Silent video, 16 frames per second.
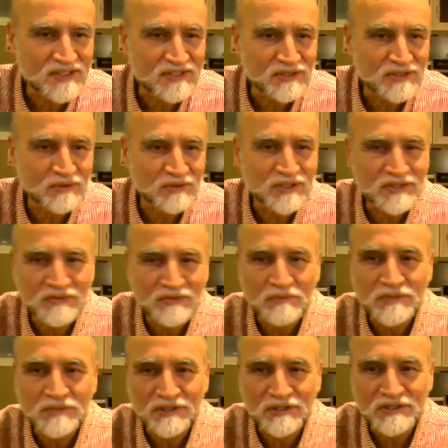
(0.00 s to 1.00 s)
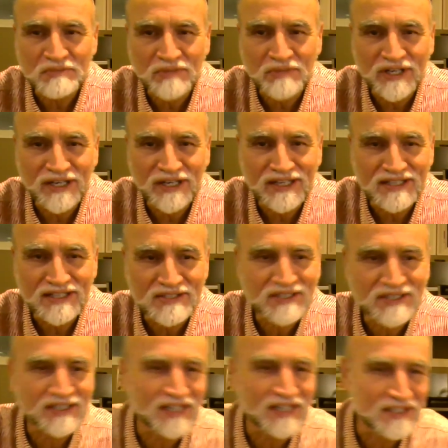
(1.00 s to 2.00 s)
students from years
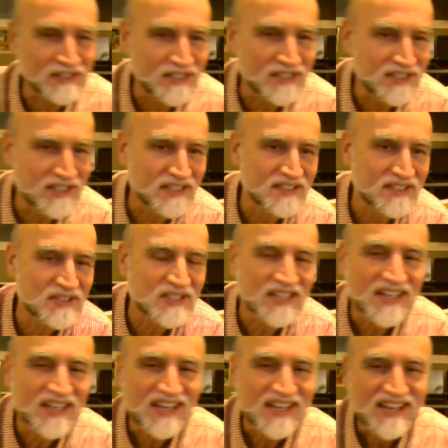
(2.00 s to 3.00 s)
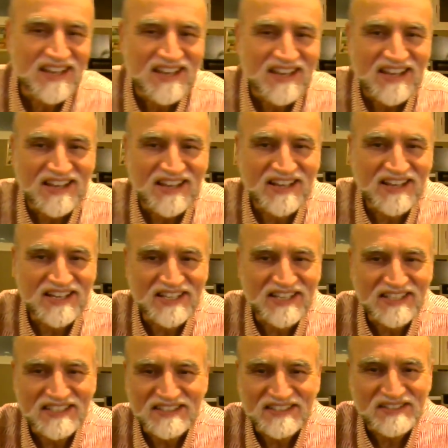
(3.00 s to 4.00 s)
past, colleagues,
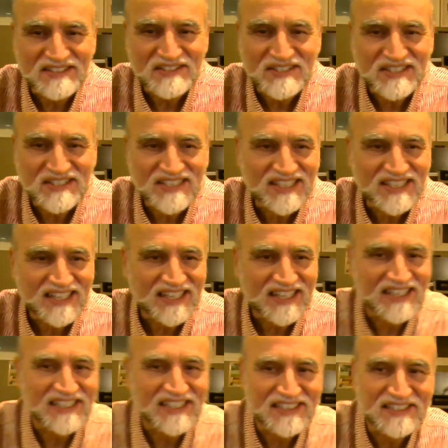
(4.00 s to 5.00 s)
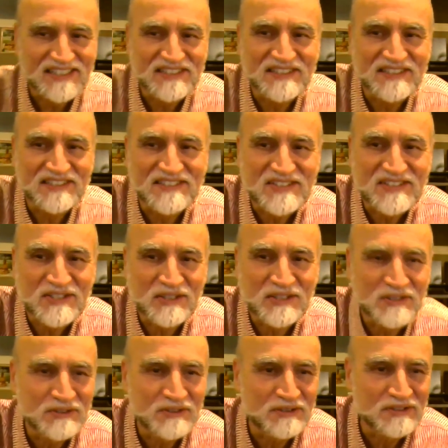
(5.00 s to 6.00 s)
and
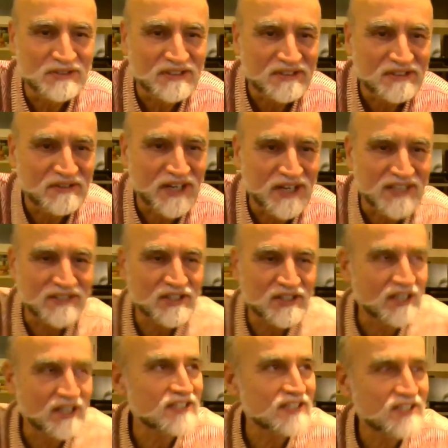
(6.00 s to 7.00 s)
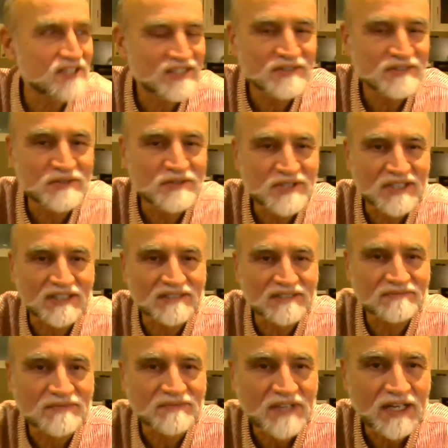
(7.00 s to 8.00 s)
so great. Josh, who's a
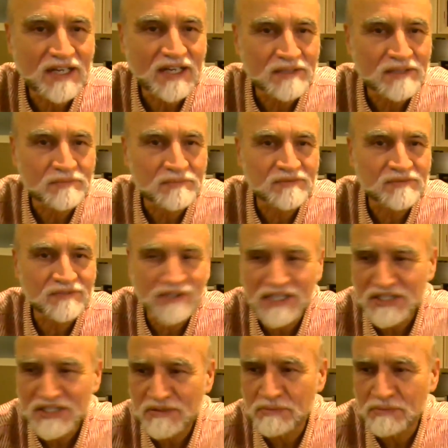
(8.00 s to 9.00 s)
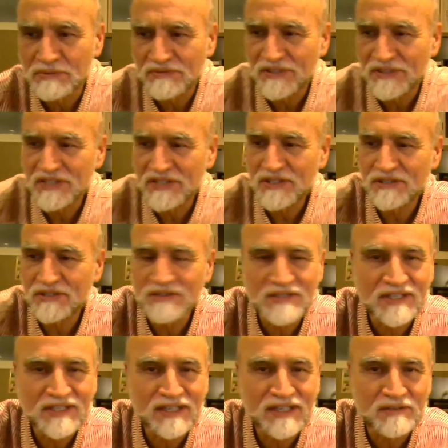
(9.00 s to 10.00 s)
philosophy professor,
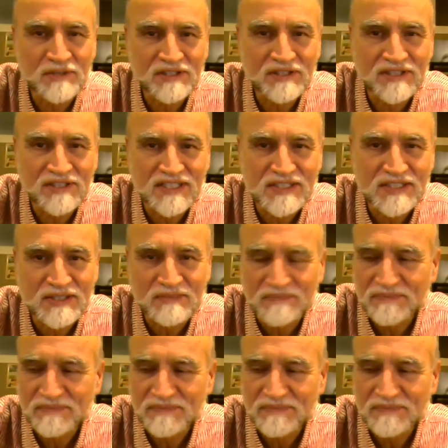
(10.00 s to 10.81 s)
is now with us.